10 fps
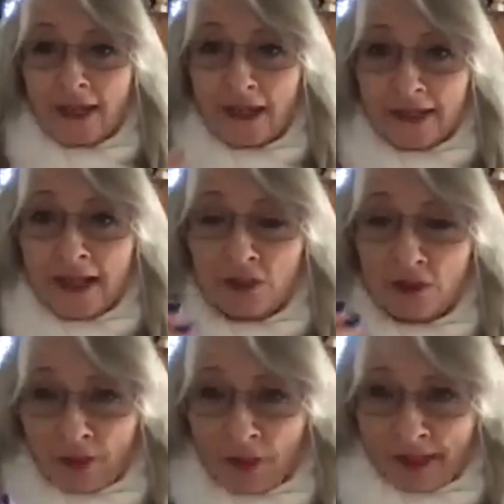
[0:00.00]
in their
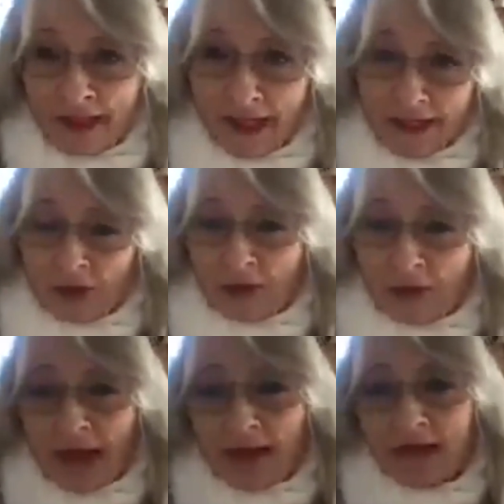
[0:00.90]
Nook Pods, he told me
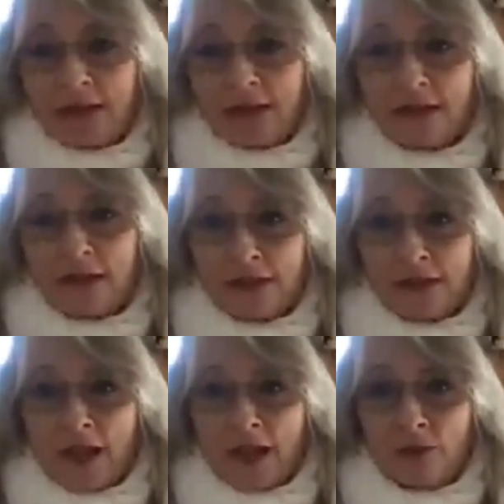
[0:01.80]
he has underneath the
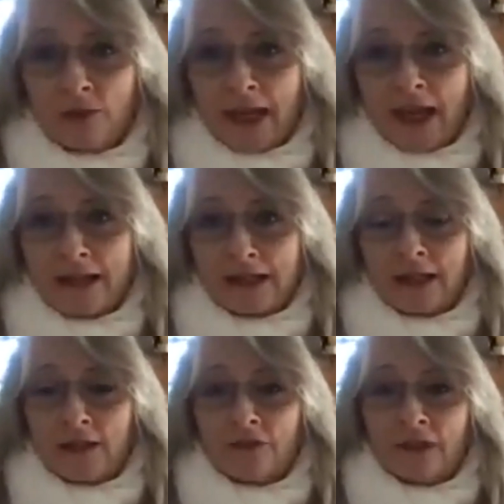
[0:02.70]
table, he has
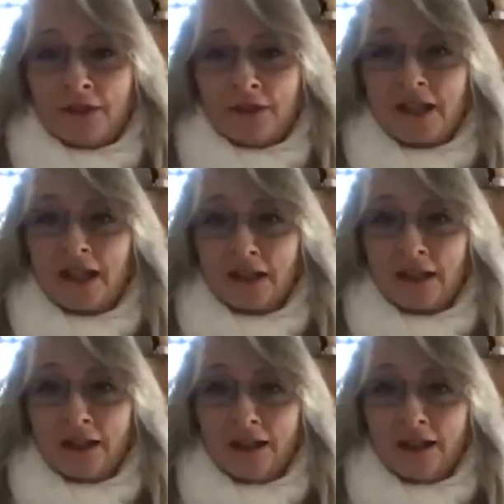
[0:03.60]
like a fiddle stick.